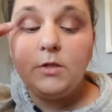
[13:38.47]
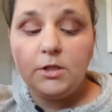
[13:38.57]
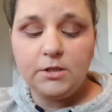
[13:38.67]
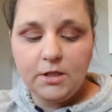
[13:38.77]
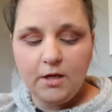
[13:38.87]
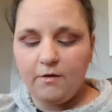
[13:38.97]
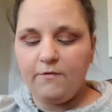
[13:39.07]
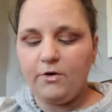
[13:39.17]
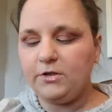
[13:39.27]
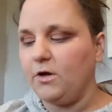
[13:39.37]
just to
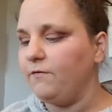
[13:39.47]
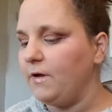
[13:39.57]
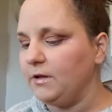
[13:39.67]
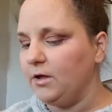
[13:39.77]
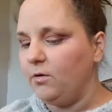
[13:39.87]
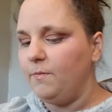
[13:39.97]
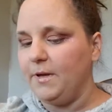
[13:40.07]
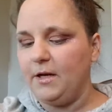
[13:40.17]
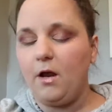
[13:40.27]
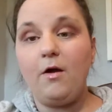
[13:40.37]
give yourself a little
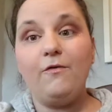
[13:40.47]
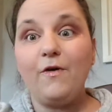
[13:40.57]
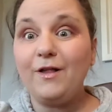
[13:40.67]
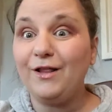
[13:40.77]
bit of